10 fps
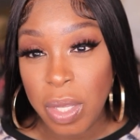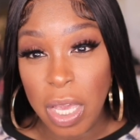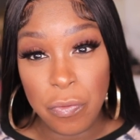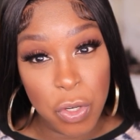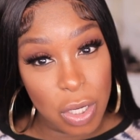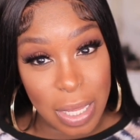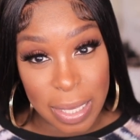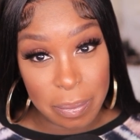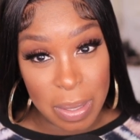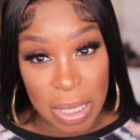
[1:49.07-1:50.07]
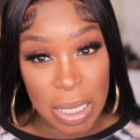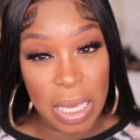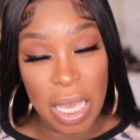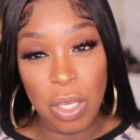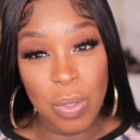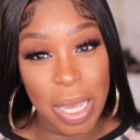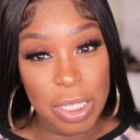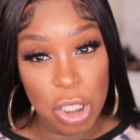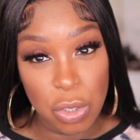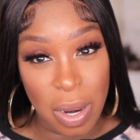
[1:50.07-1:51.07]
if you're like me and you like
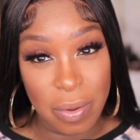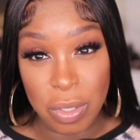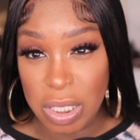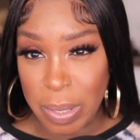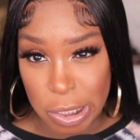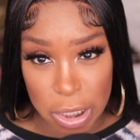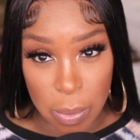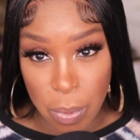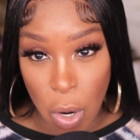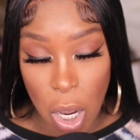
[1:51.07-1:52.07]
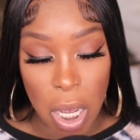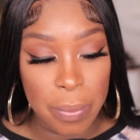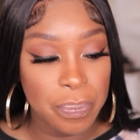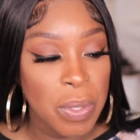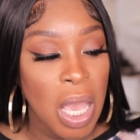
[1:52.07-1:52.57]
to travel, especially abroad,